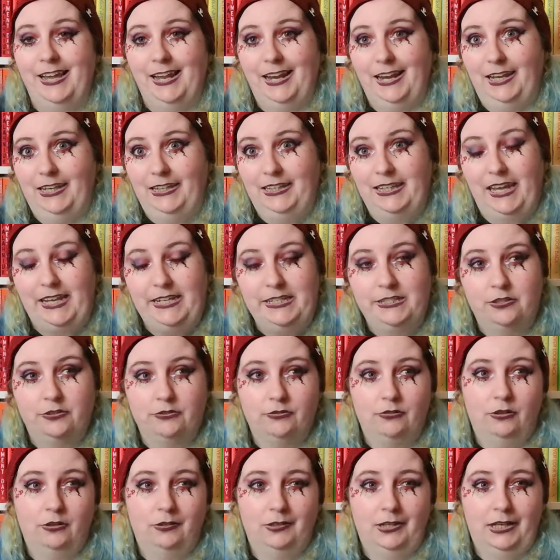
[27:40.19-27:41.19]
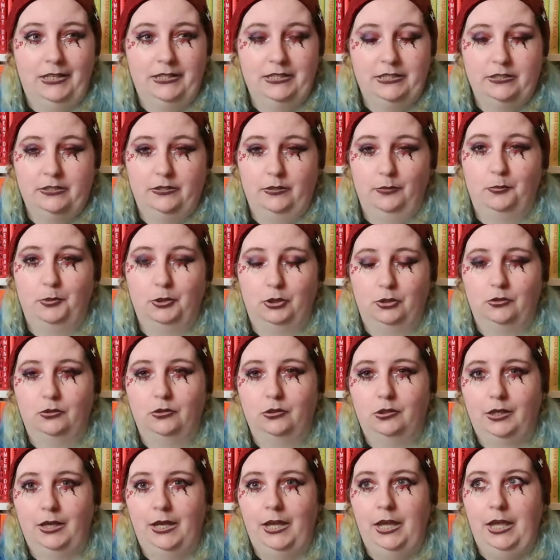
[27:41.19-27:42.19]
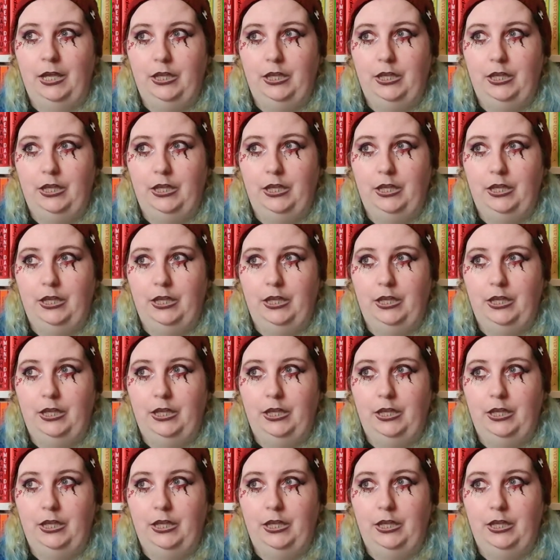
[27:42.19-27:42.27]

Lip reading: later on into the book,